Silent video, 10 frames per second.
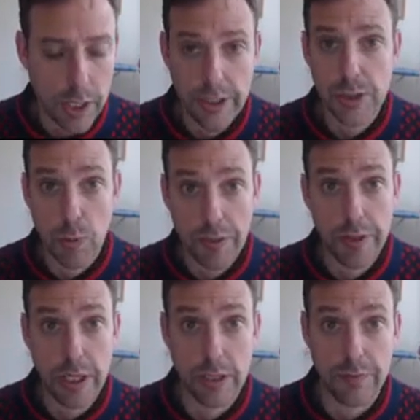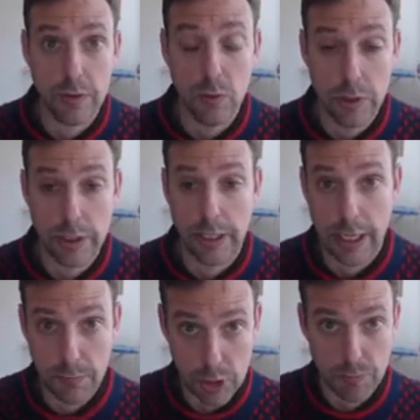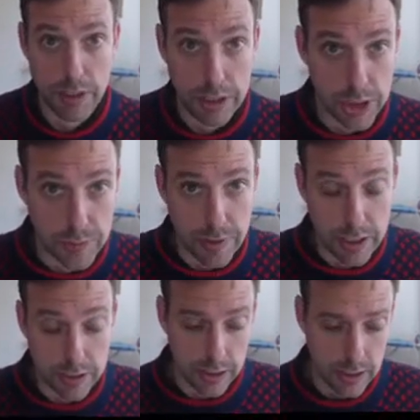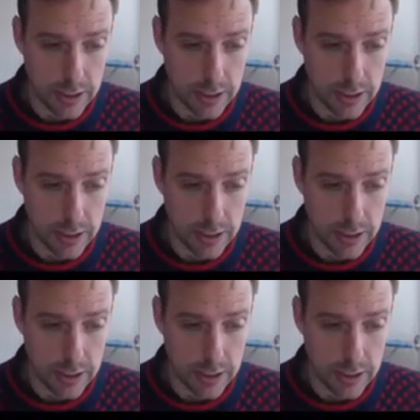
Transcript: And that's one thing. If you're looking at how much money is spent,